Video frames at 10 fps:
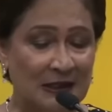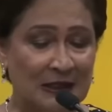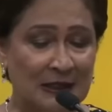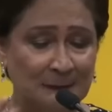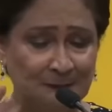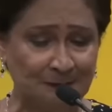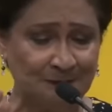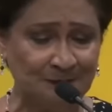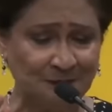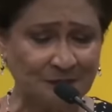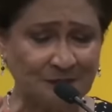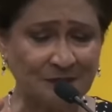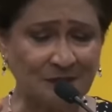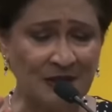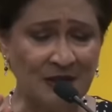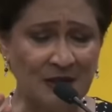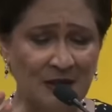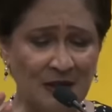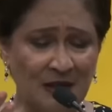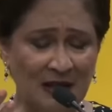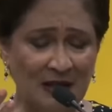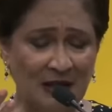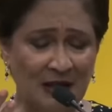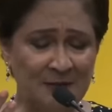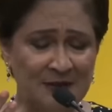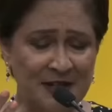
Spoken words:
I'm